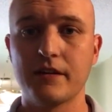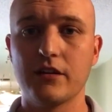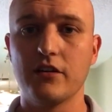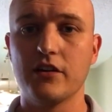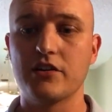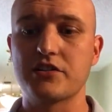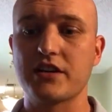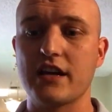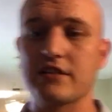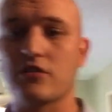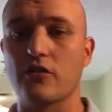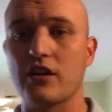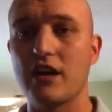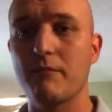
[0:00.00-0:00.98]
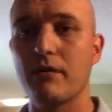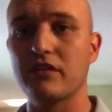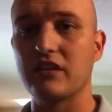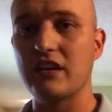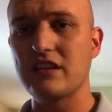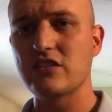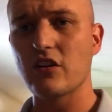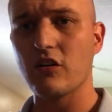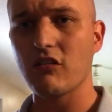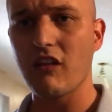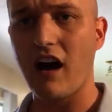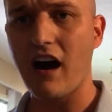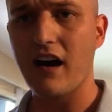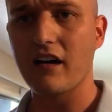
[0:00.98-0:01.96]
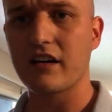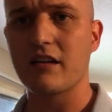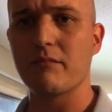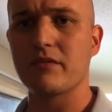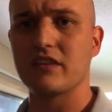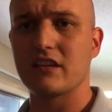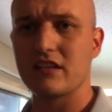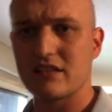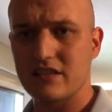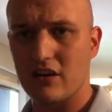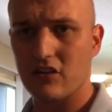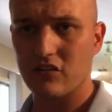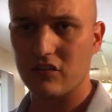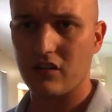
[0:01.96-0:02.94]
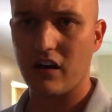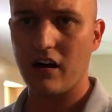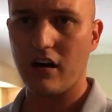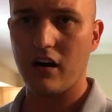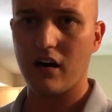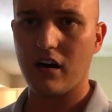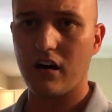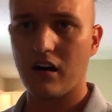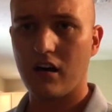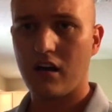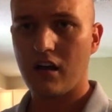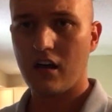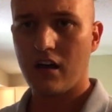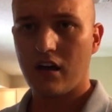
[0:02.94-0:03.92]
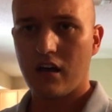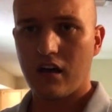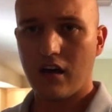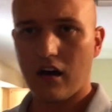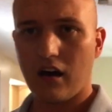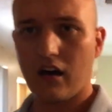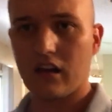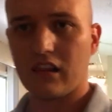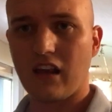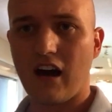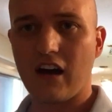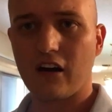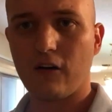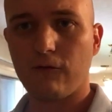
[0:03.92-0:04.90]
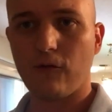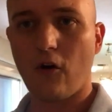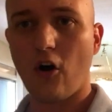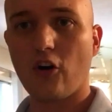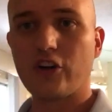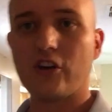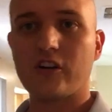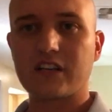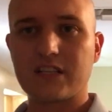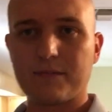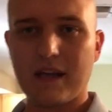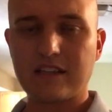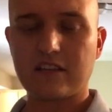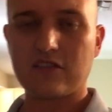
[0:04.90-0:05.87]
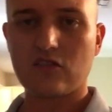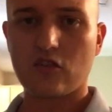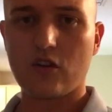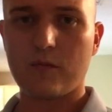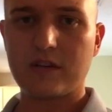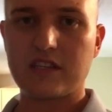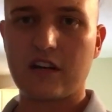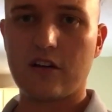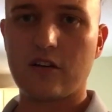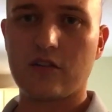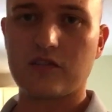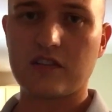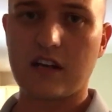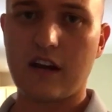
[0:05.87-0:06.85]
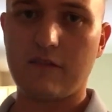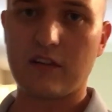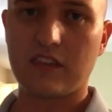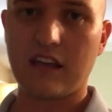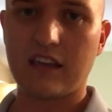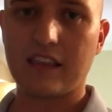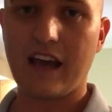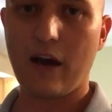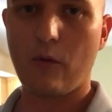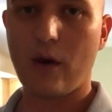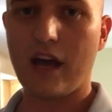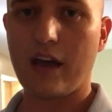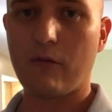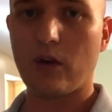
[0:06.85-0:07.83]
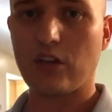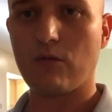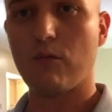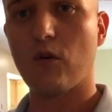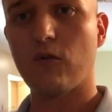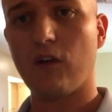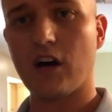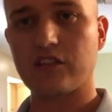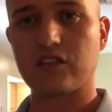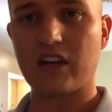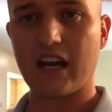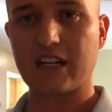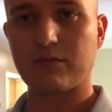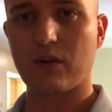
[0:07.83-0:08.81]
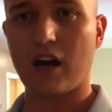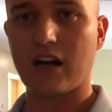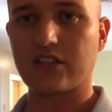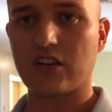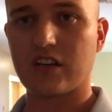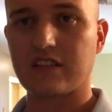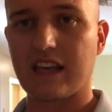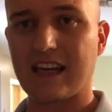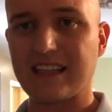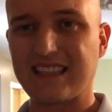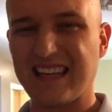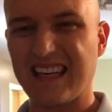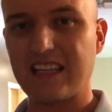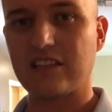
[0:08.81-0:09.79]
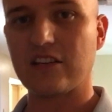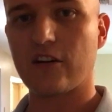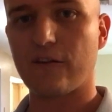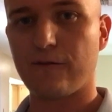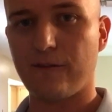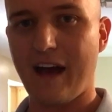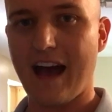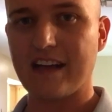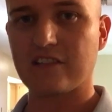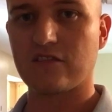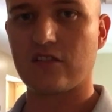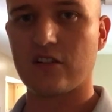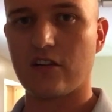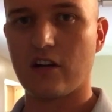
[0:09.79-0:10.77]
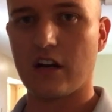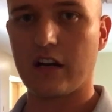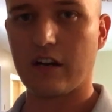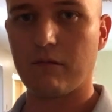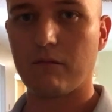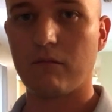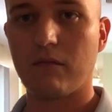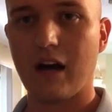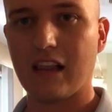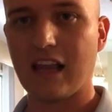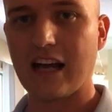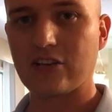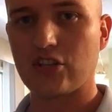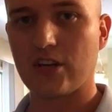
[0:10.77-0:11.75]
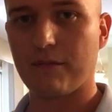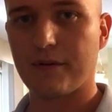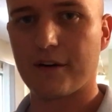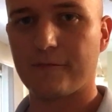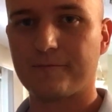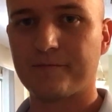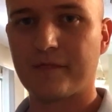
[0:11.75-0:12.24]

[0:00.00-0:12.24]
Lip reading: You understand? So keep a detailed log, keep a detailed log of all your expenses, all your materials and everything. That way when you move on to next projects, it gets easier, faster, and a lot cheaper.